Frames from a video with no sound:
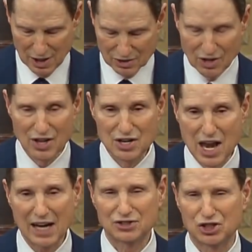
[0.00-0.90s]
to the
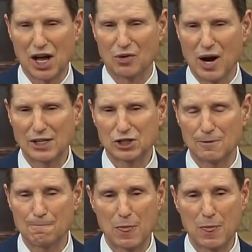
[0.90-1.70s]
next generation